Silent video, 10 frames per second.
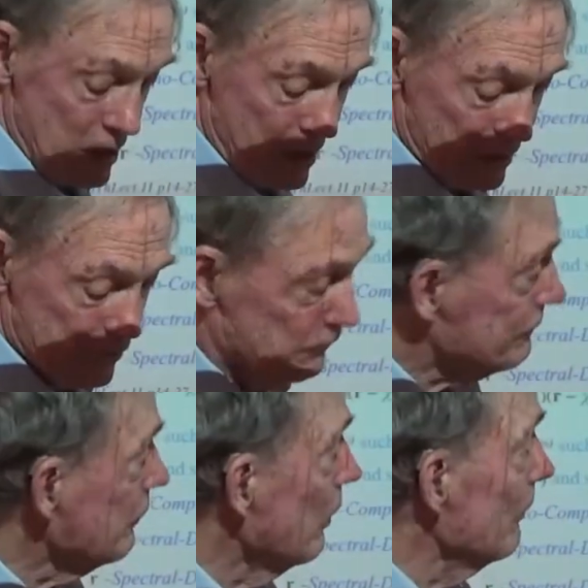uh, go
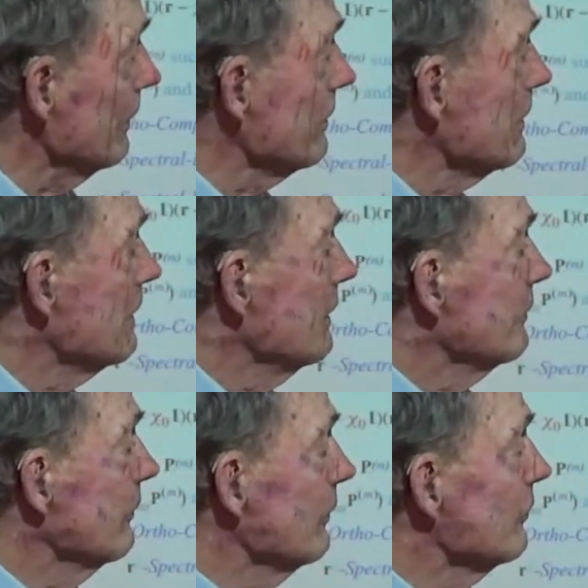forward
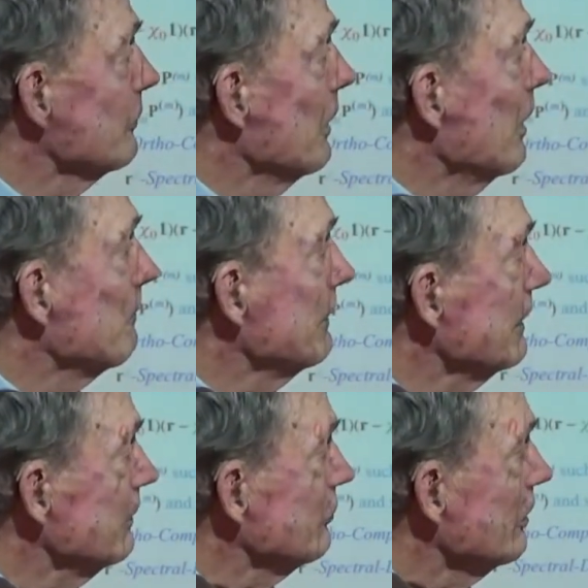to this uh,
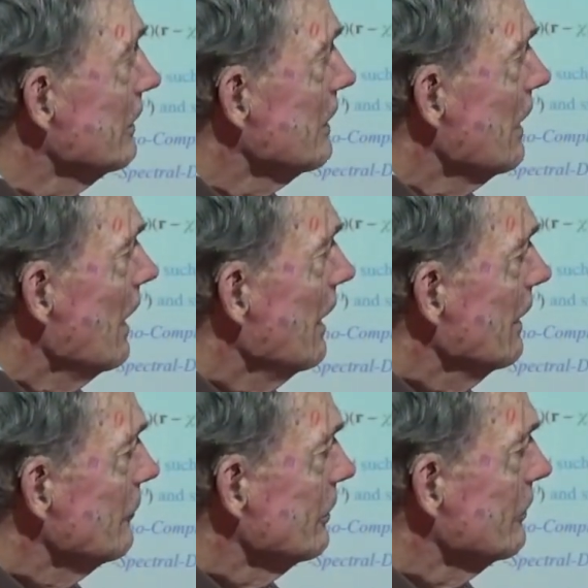page,
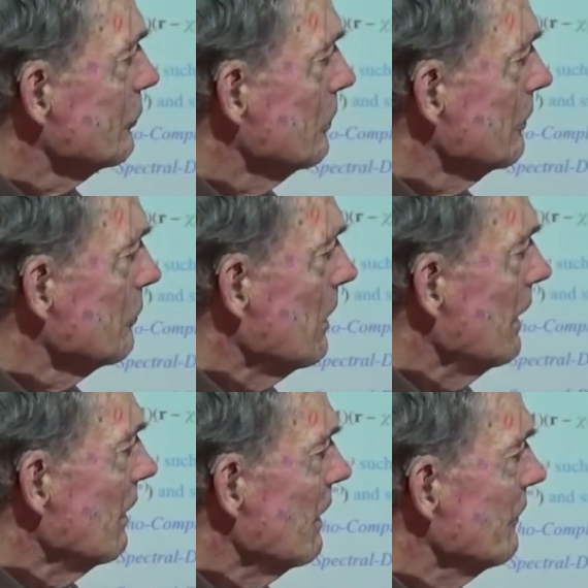and it's
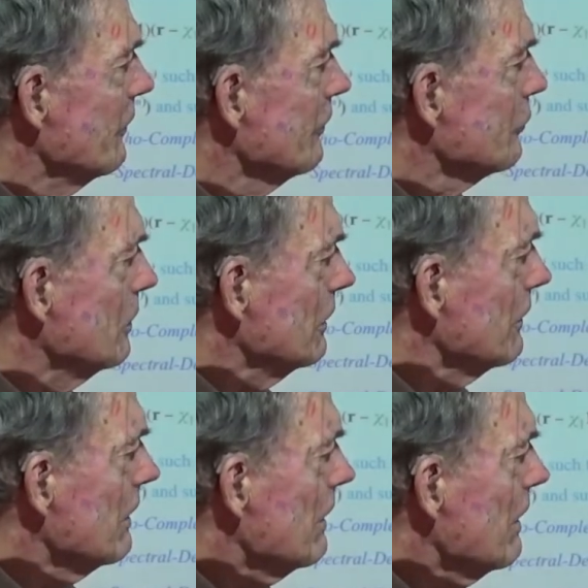worthwhile on this one,
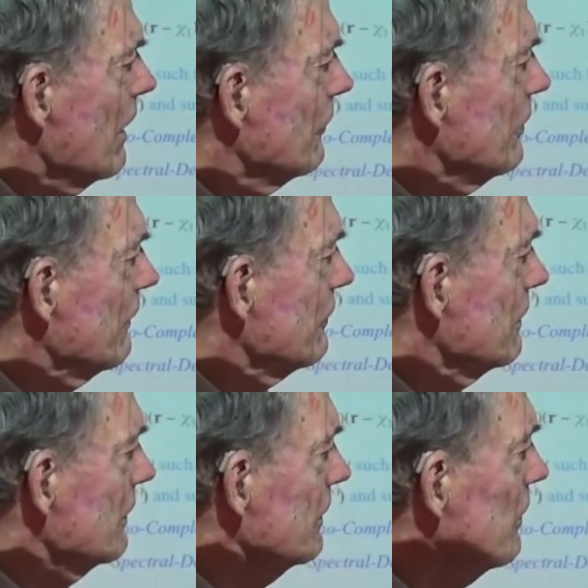
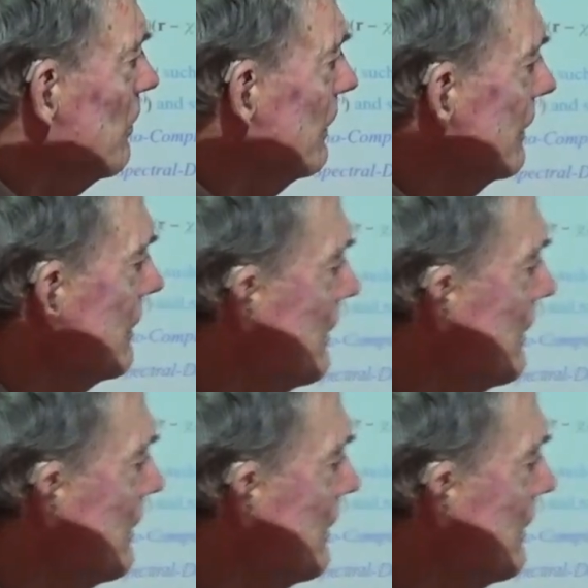definitely going